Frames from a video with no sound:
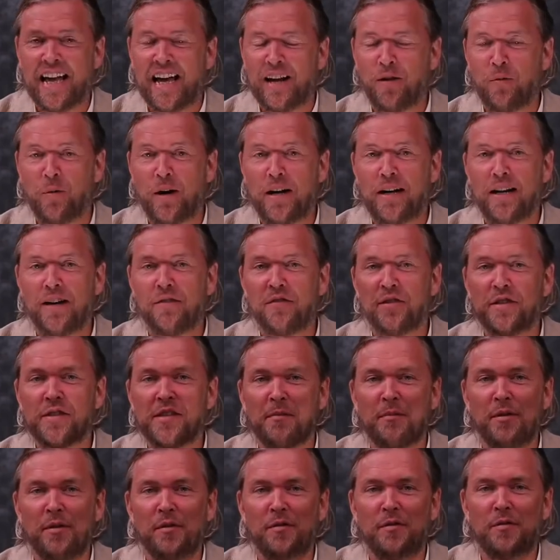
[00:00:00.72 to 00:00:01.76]
Hello, wine lovers.
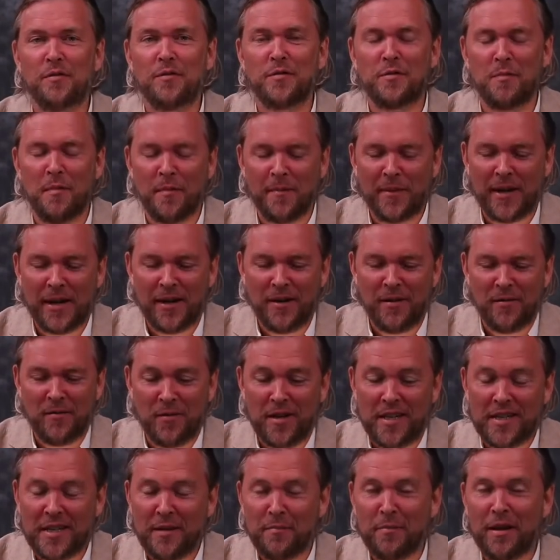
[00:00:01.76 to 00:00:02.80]
I'm going through some of my
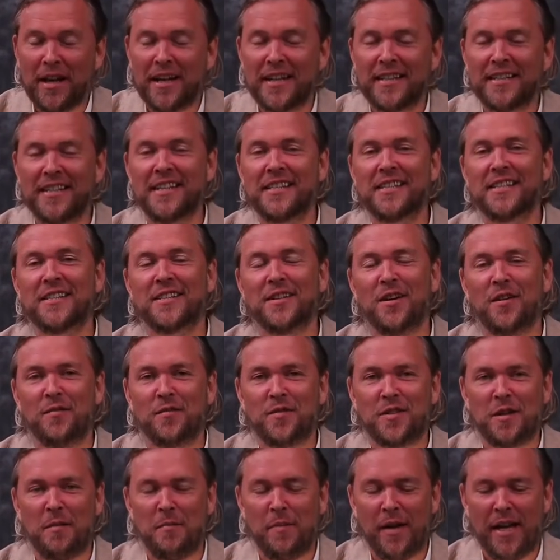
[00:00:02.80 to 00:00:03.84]
recent blind tastings
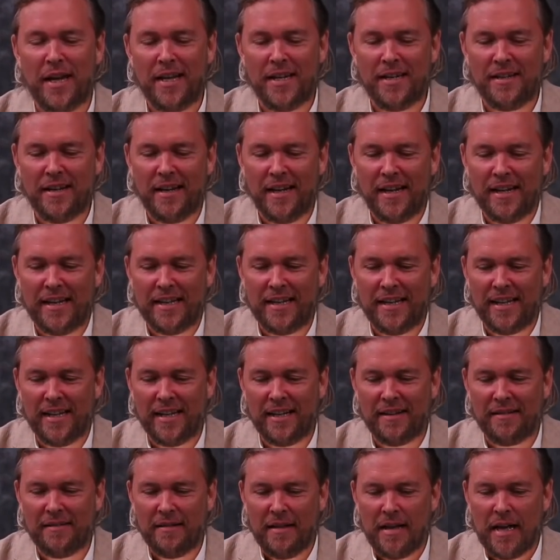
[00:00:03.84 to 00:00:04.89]
of champagne, and
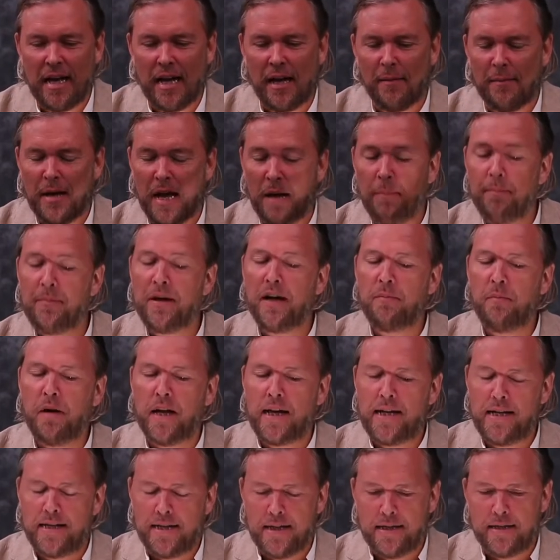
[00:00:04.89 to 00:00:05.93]
I'm happy I
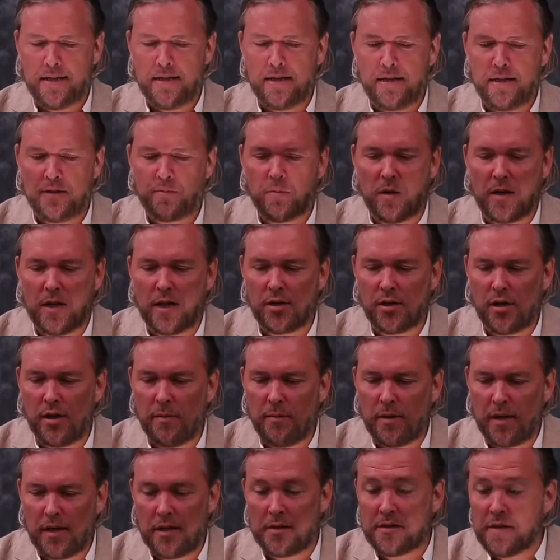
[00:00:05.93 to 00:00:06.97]
blind tasted this one actually,
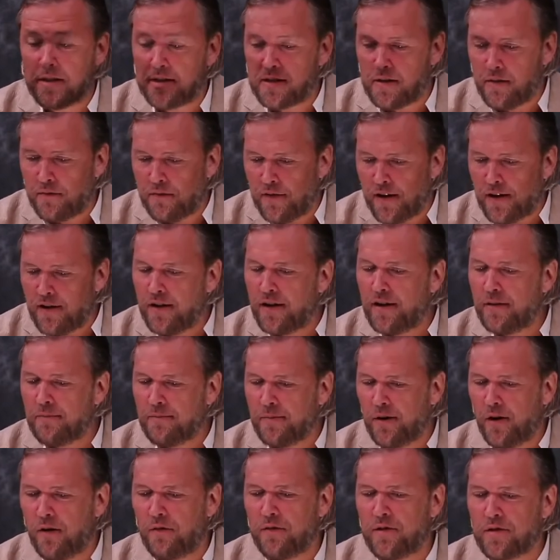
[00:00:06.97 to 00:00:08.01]
because it's a
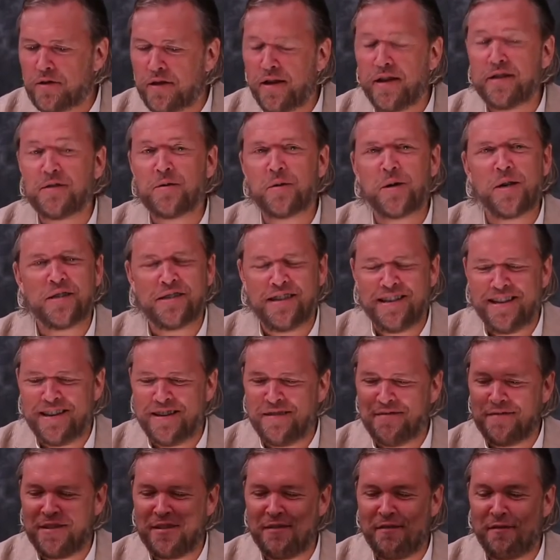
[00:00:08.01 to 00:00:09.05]
very, obviously, as you can see,
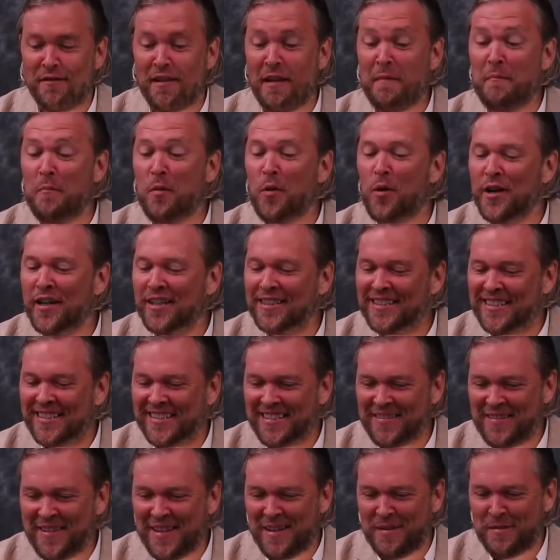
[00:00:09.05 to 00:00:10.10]
a very
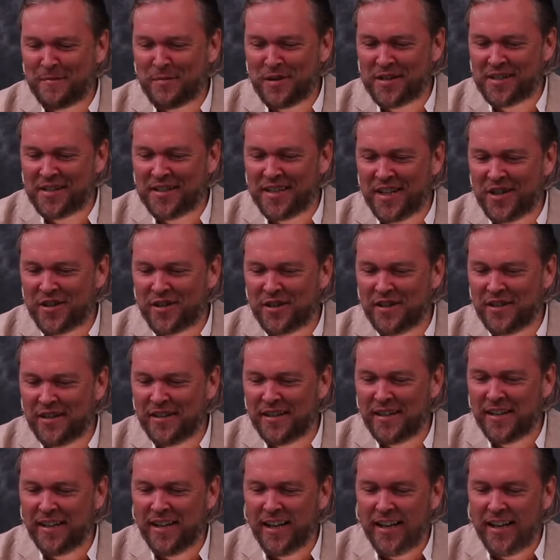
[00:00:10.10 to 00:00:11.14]
flamboyant presentation.
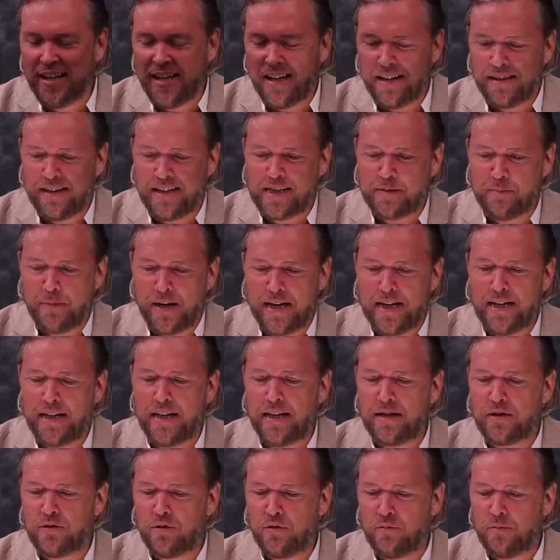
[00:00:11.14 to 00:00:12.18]
I think it's
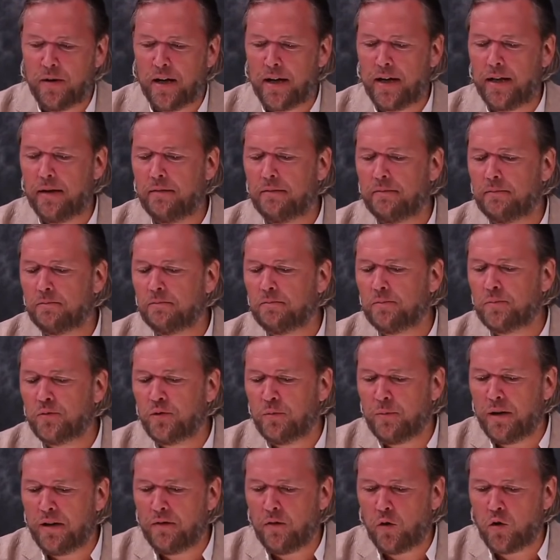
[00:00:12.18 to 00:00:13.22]
blinking to
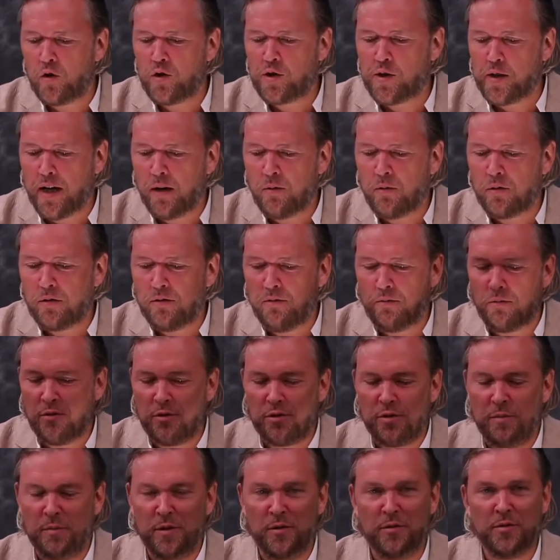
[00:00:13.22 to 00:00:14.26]
my voice now, or
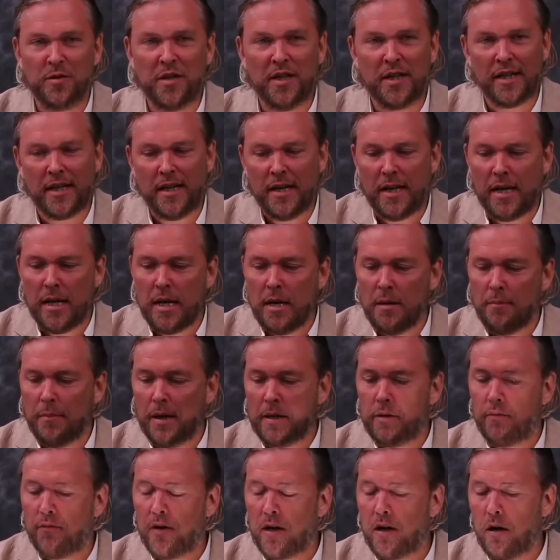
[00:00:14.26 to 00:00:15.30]
to music.
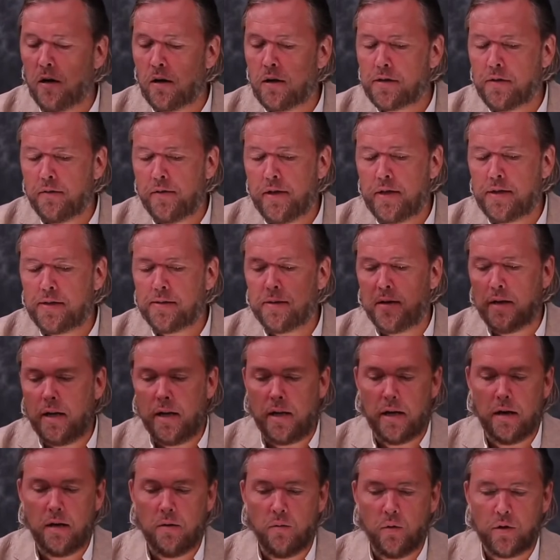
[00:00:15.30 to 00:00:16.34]
But regardless of this,
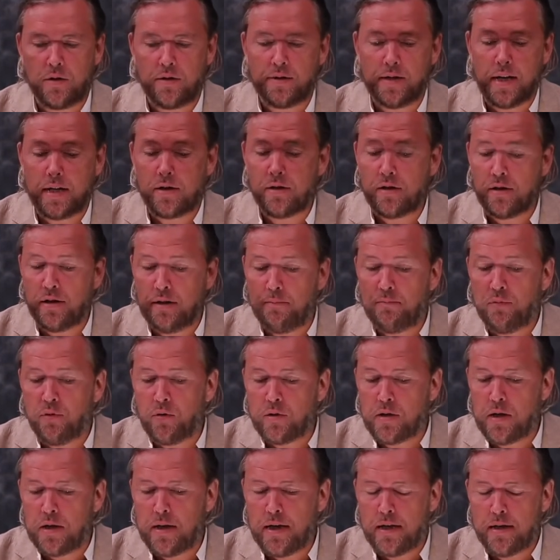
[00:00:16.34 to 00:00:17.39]
what's actually
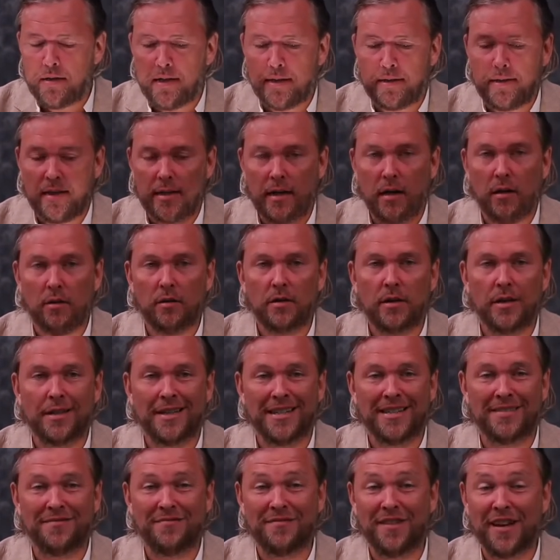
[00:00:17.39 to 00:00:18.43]
important here is that the content
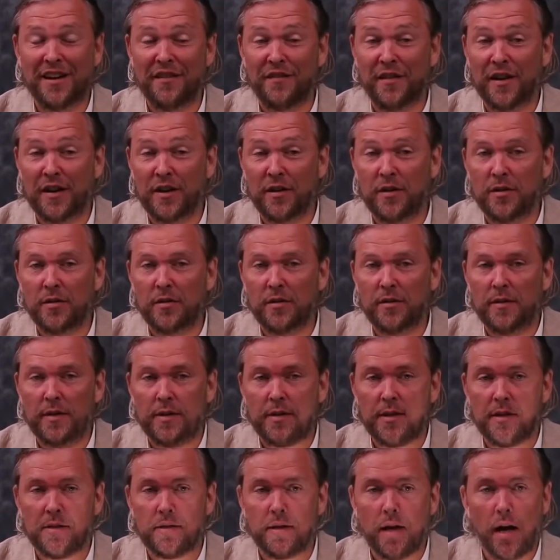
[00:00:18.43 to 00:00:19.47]
is very, very good.
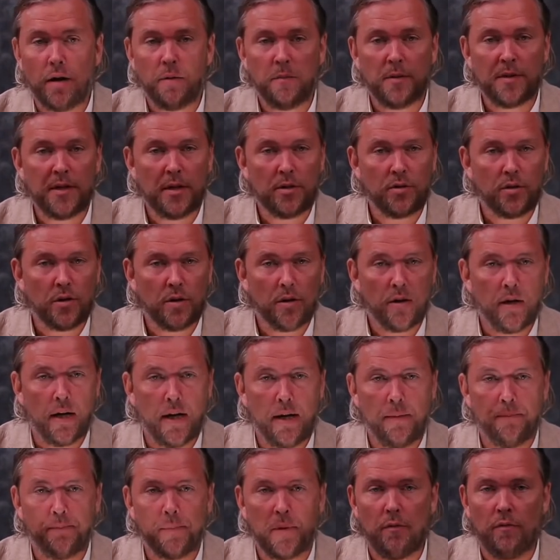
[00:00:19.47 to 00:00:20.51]
This is 100%
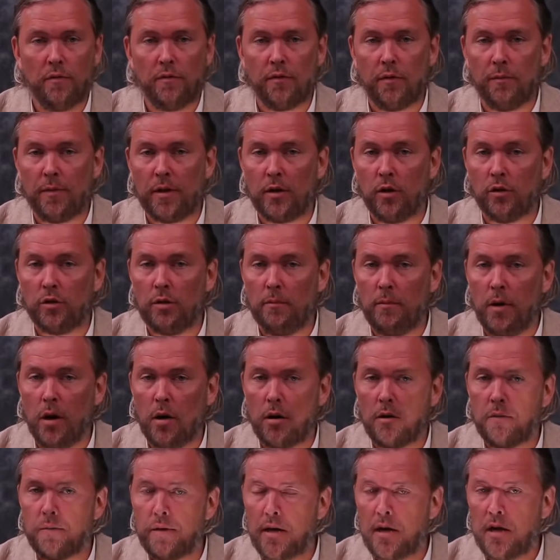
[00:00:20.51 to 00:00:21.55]
Chardonnay from the Côte de
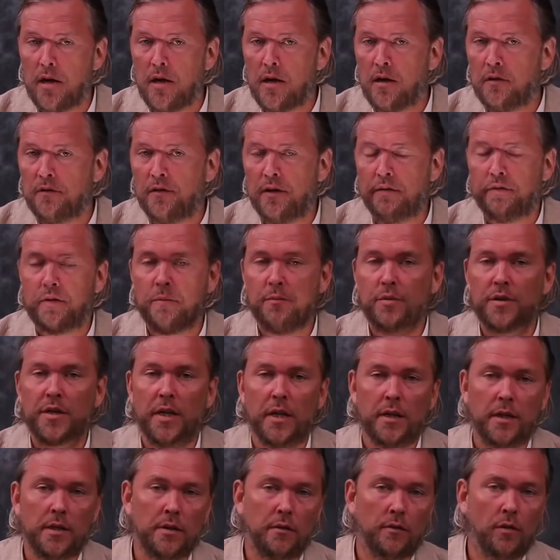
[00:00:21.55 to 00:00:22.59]
Blanc.
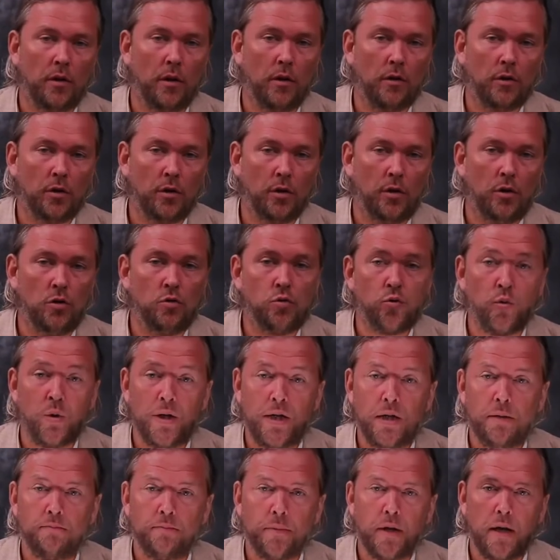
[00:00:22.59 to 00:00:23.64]
50% is a Grand Cru
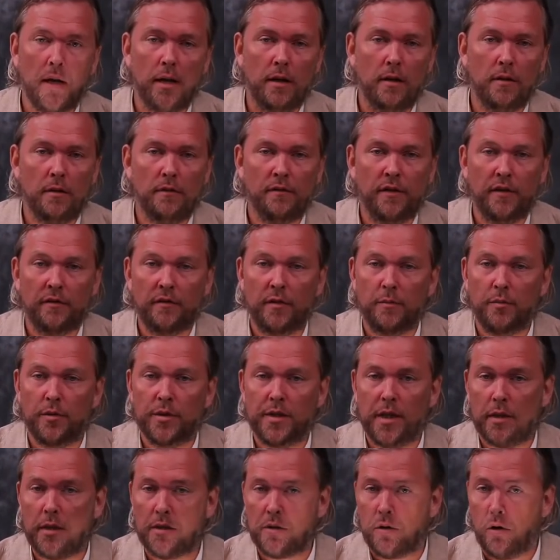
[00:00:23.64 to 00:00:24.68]
Chouilly, and
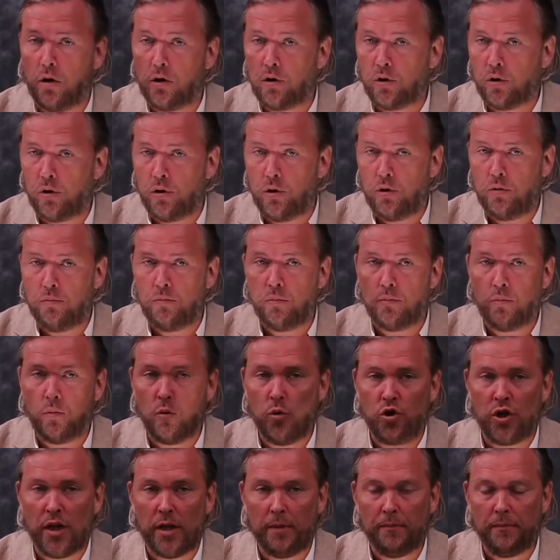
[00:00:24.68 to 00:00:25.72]
50% is Grand Cru
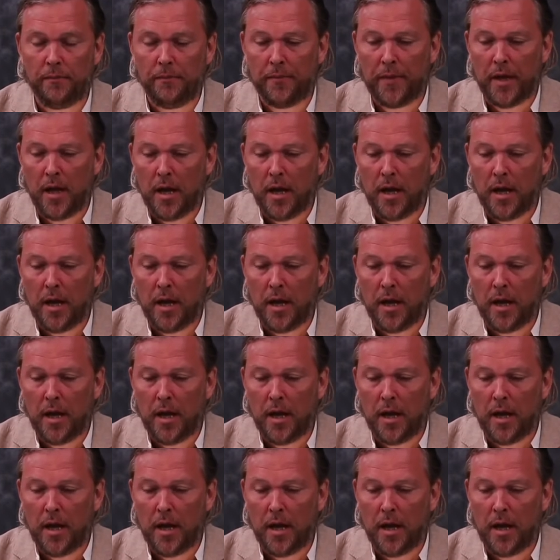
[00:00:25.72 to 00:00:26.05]
Auger.